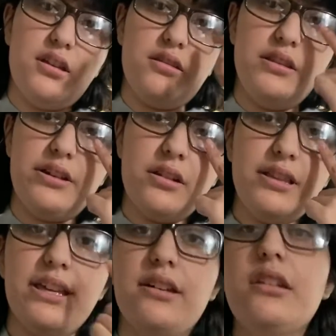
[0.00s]

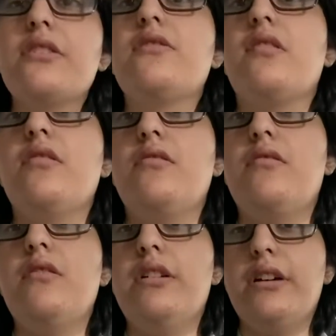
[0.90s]
Literally gonna
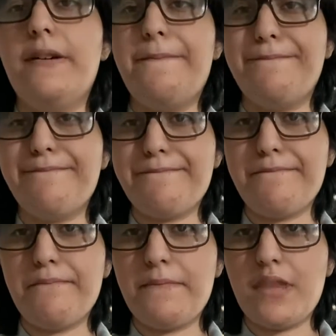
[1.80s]
do,
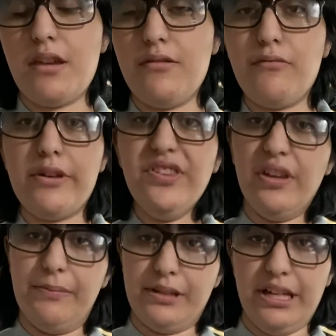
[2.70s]
what's
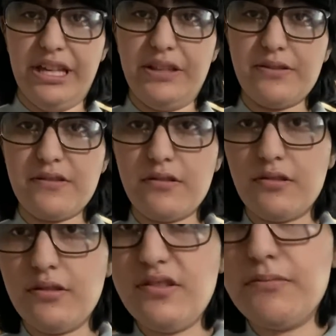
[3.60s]
up guys?
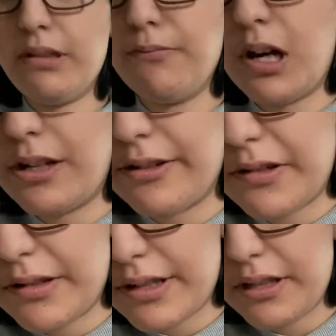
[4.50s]
It's me,
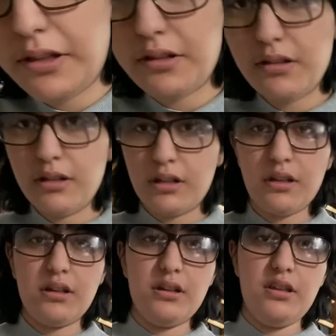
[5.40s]
Mako, again.
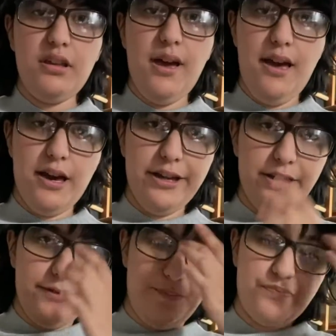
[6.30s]

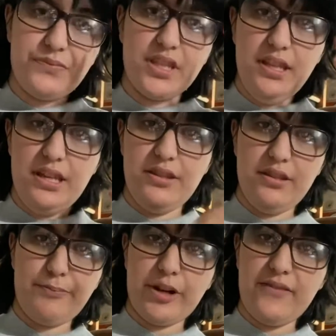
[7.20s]
In
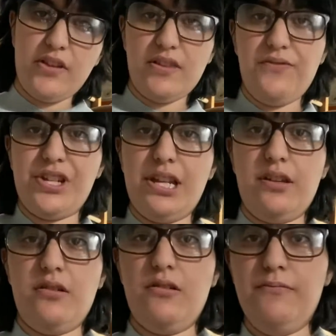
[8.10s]
the previous
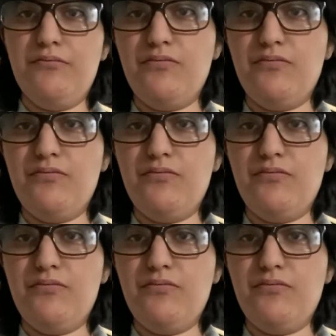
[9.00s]
video,